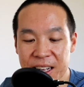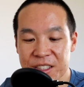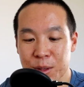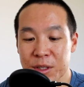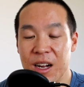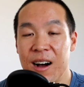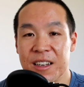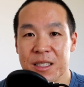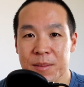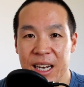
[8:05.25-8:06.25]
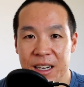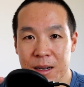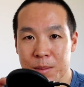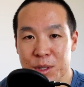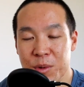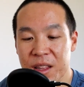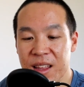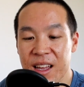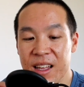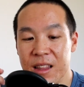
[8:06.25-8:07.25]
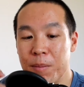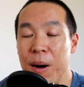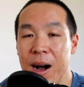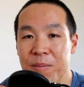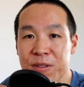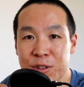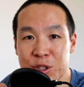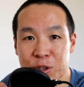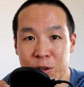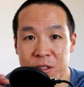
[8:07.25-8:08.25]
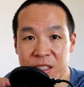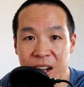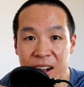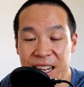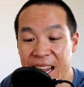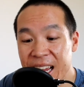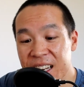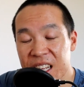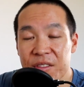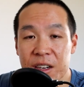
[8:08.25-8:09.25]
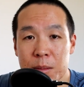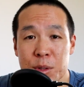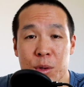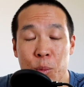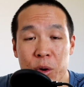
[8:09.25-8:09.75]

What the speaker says: So it's awesome that it comes with the pop filter stock, and it even comes with a